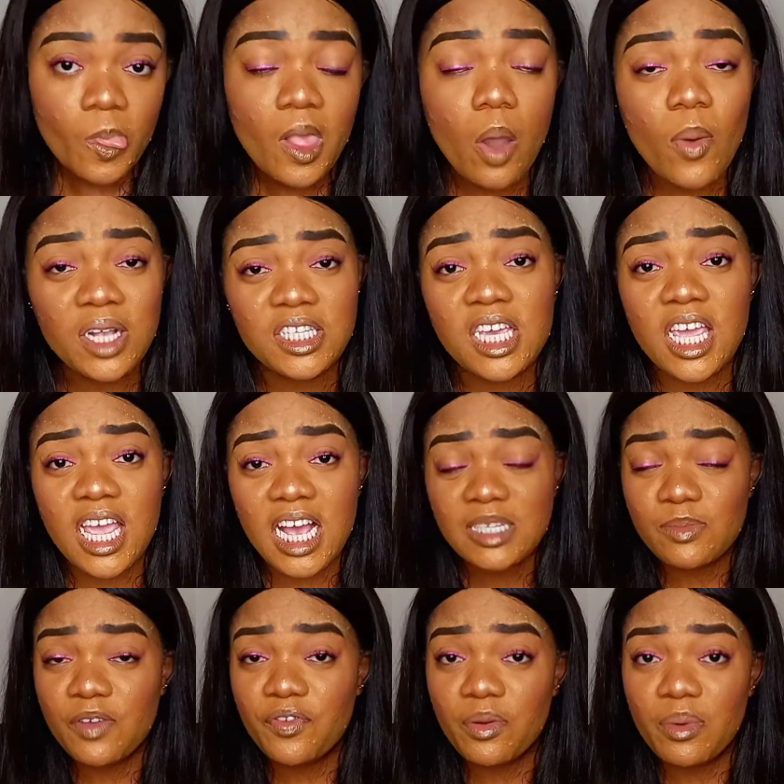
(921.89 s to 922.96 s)
While taking
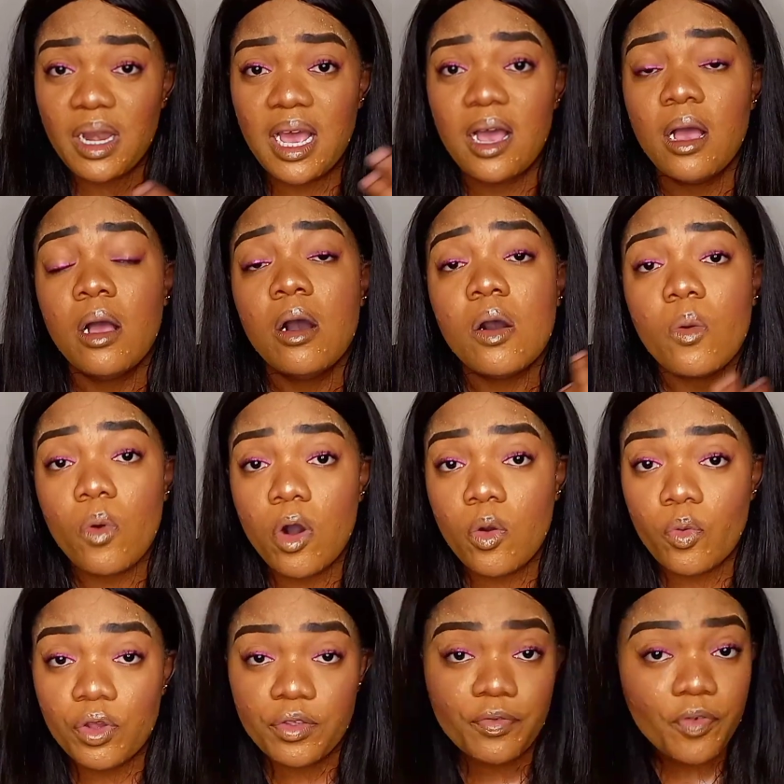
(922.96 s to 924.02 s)
enhancement formula, work
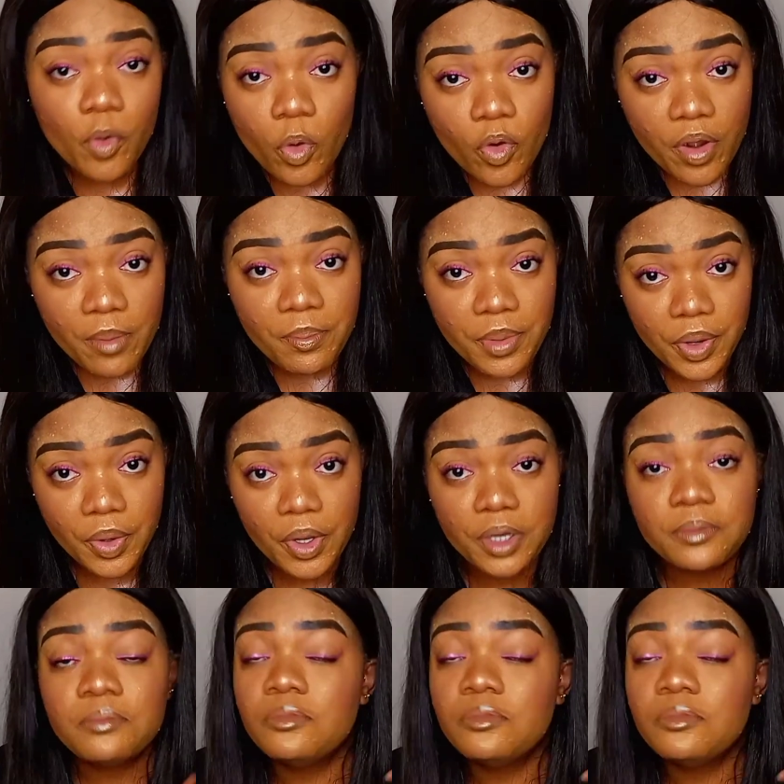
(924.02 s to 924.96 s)
with full cream milk.